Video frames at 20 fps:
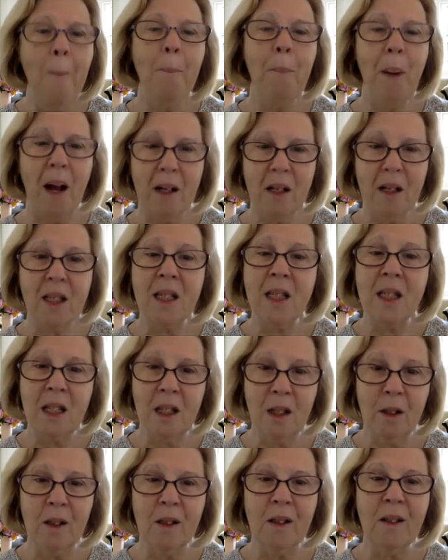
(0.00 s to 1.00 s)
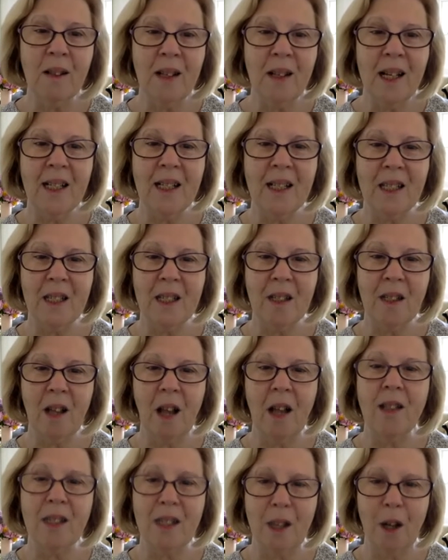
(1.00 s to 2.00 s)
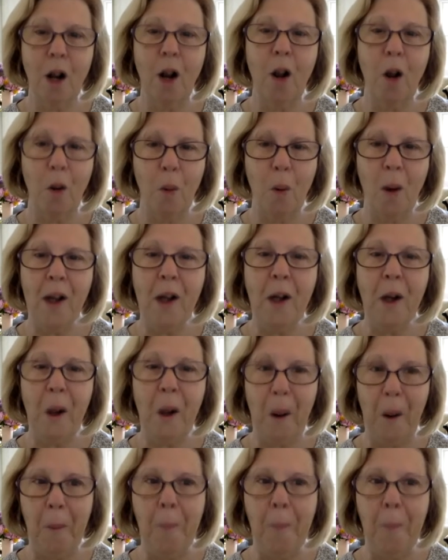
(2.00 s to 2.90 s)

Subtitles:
but still, it's still a long way to go.